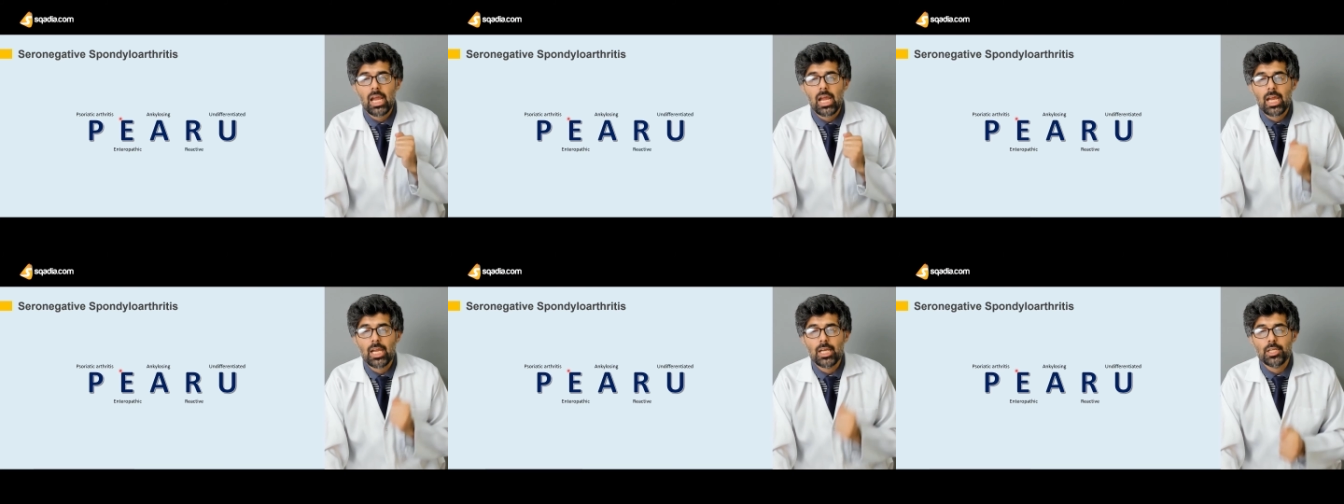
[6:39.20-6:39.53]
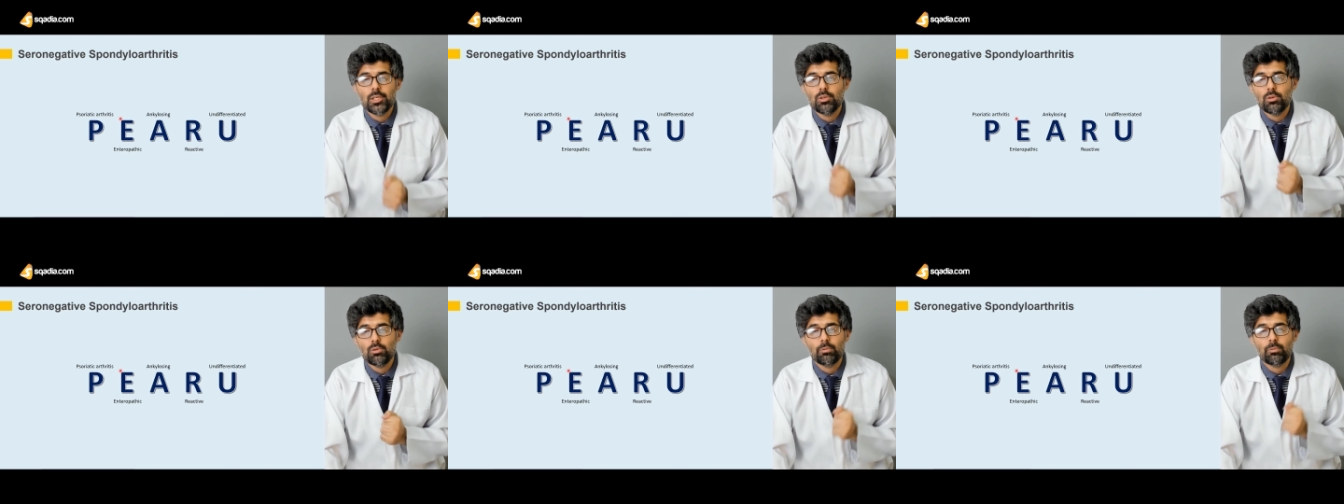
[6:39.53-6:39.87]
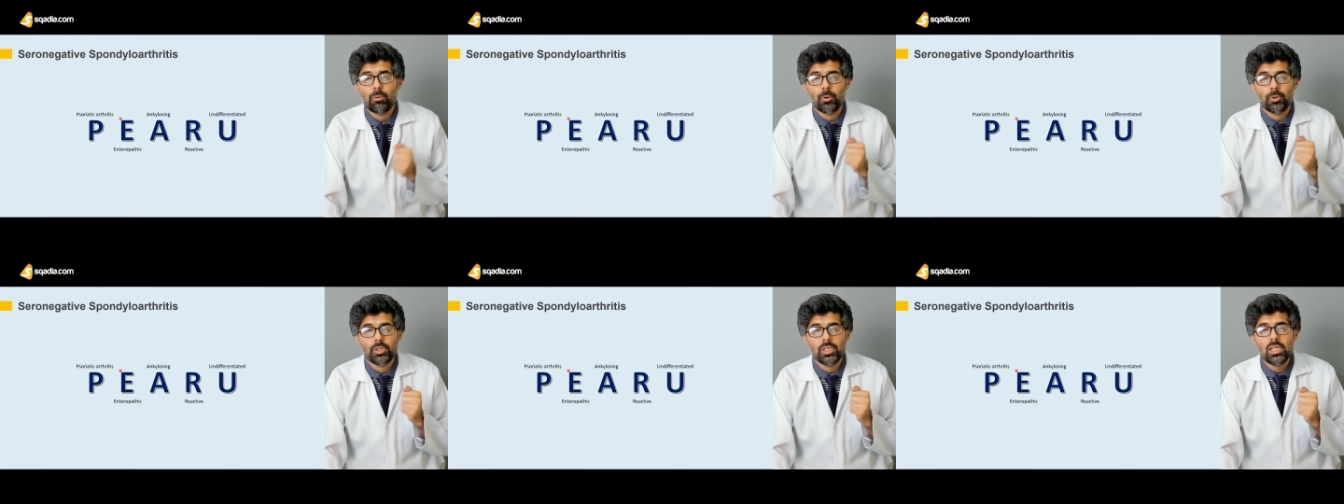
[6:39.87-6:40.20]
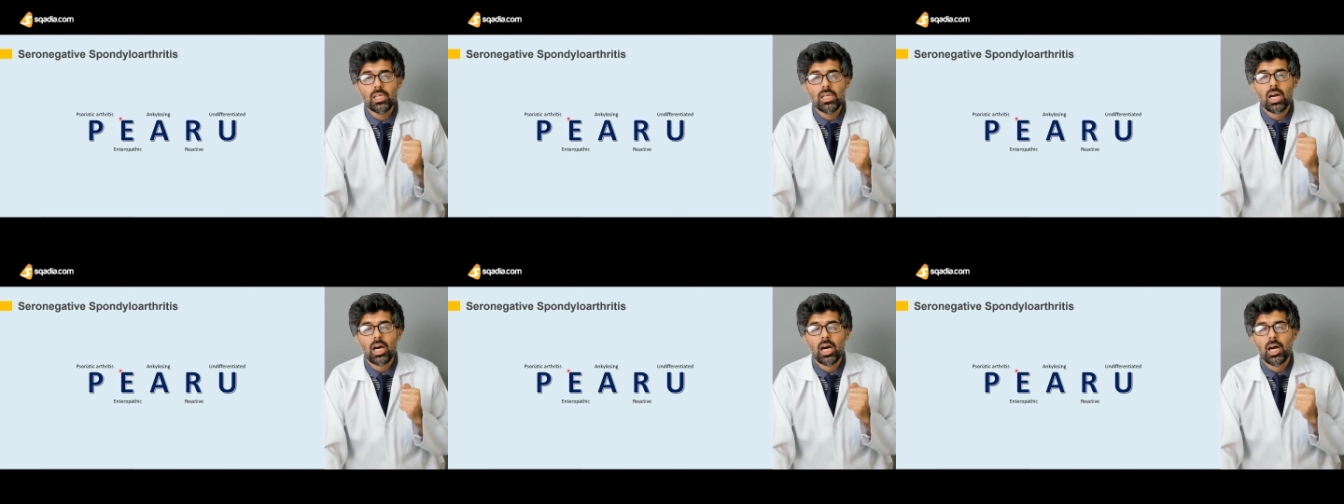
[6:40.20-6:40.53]
and U for
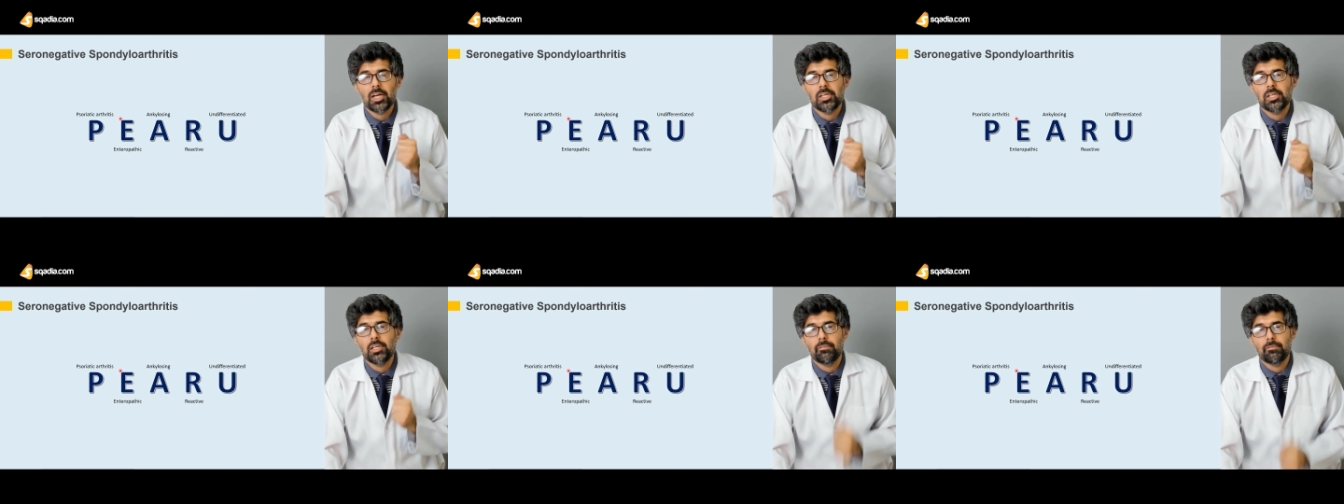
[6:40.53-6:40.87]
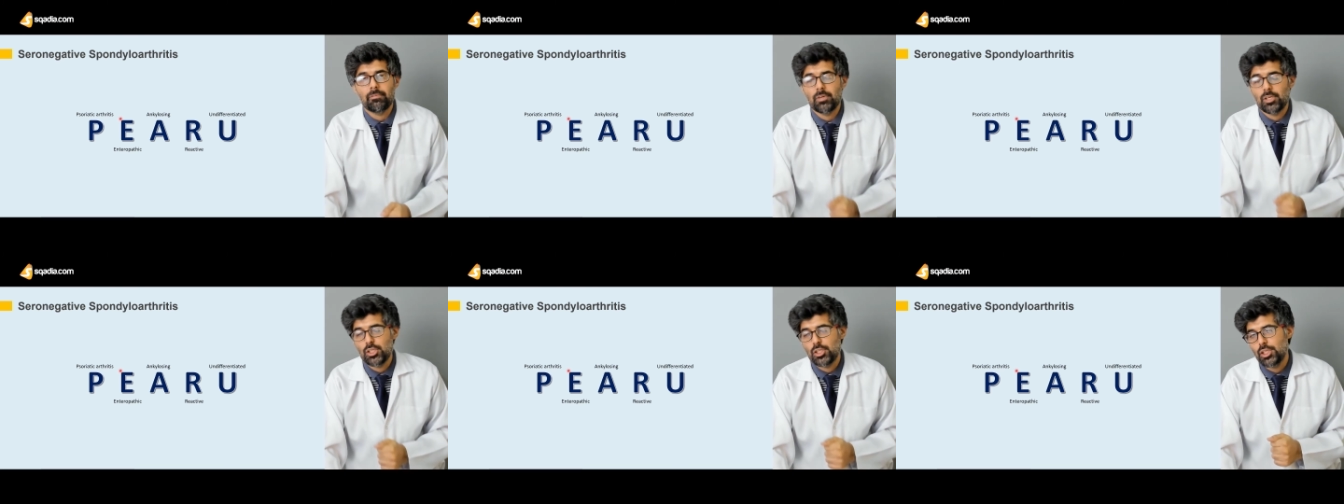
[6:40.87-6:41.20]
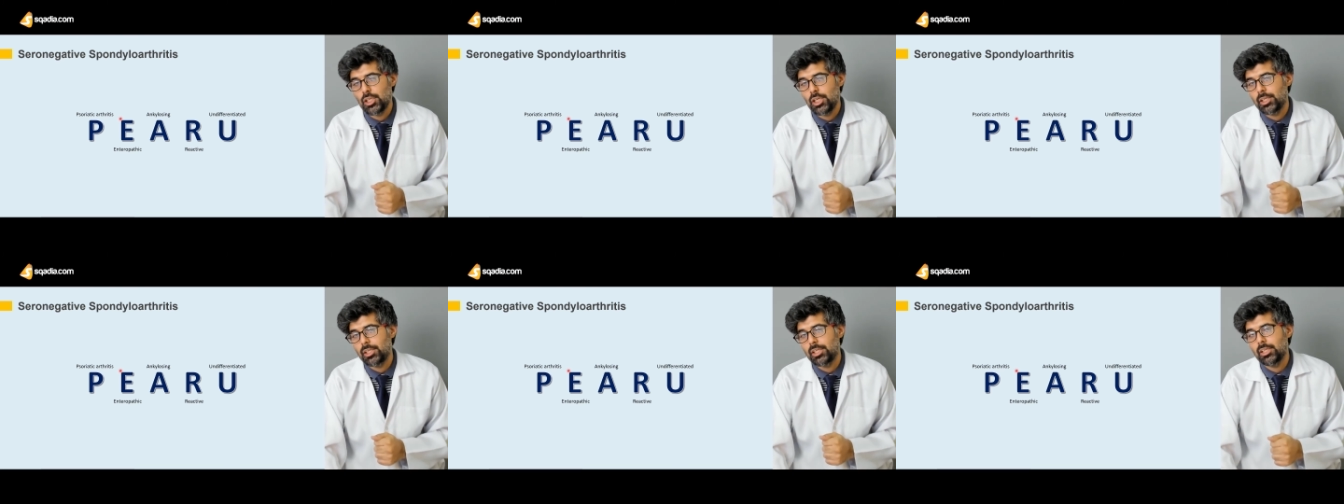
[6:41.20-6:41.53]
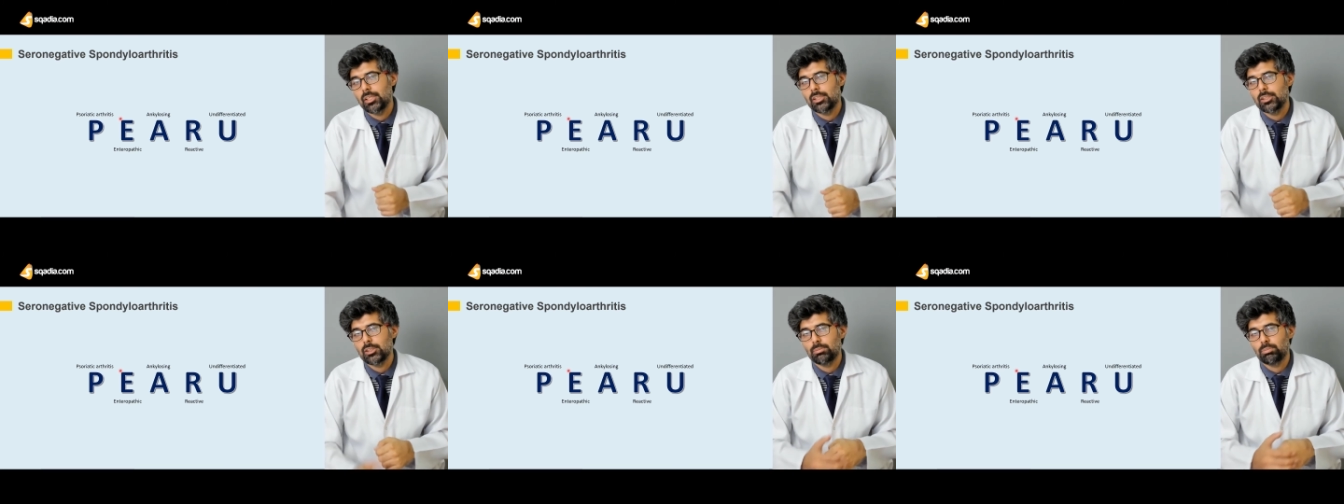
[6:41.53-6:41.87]
the
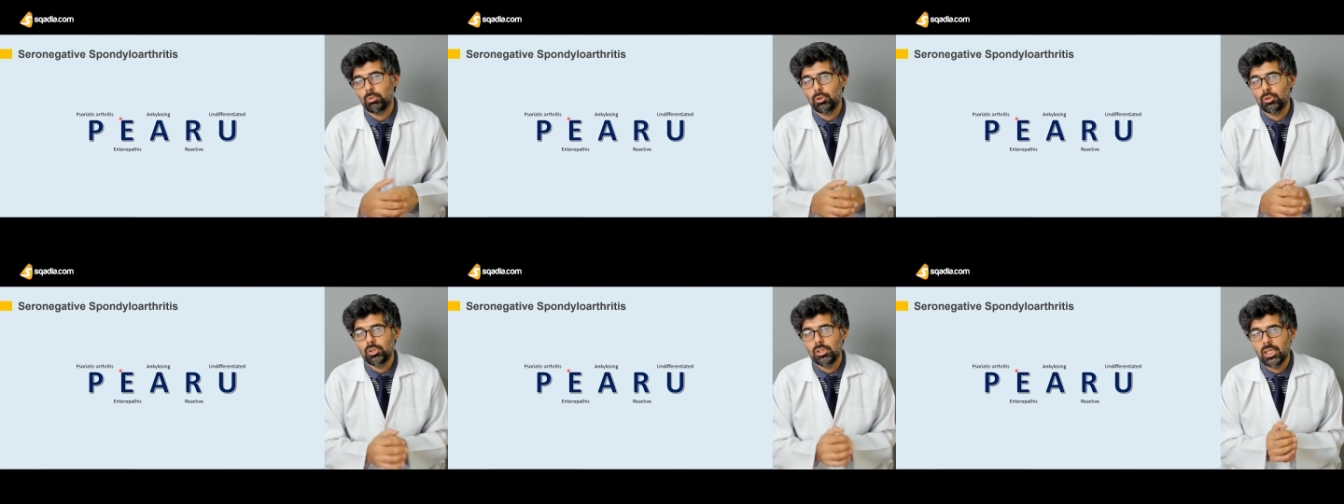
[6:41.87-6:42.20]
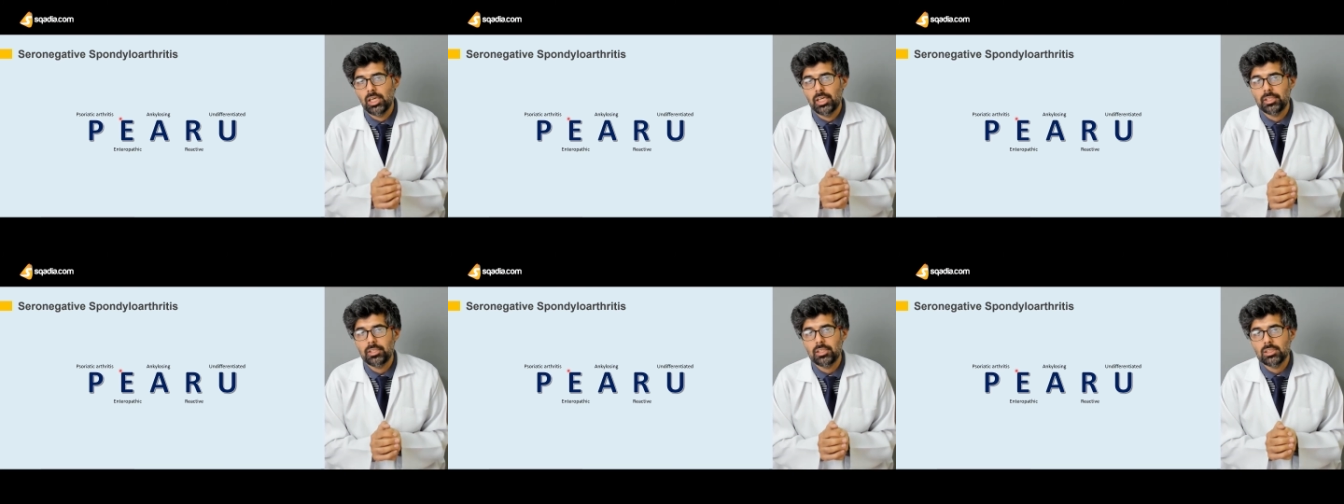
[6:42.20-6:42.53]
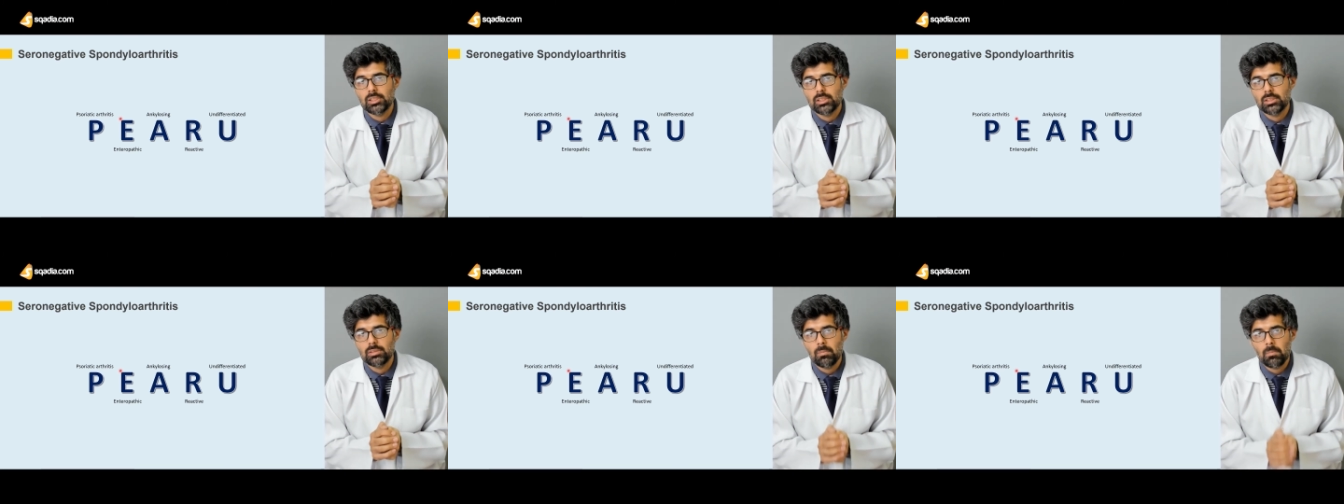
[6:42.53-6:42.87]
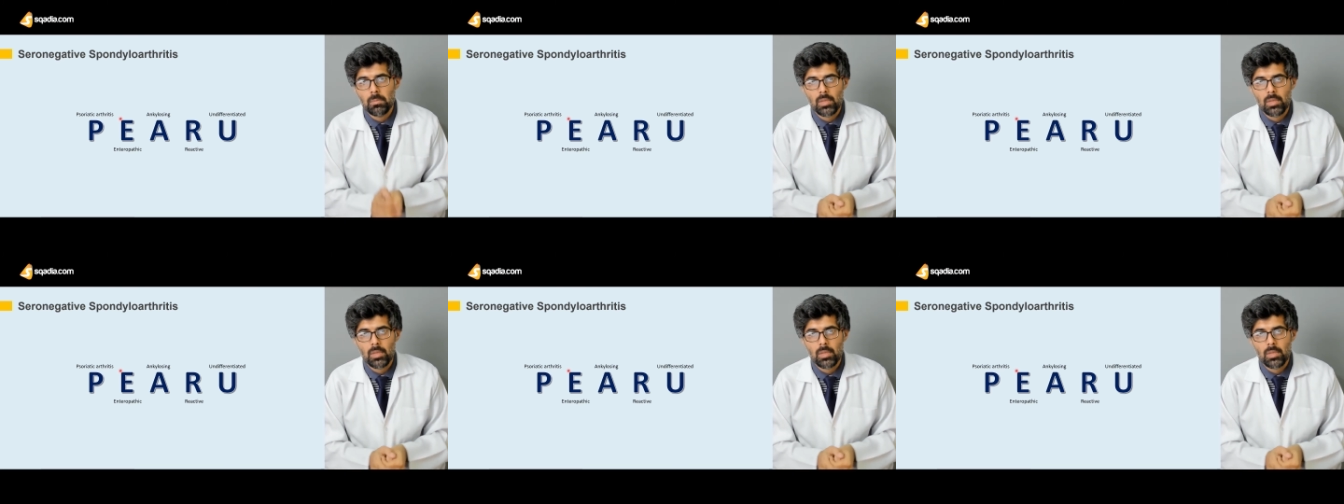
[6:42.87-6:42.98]
undifferentiated spondylitis.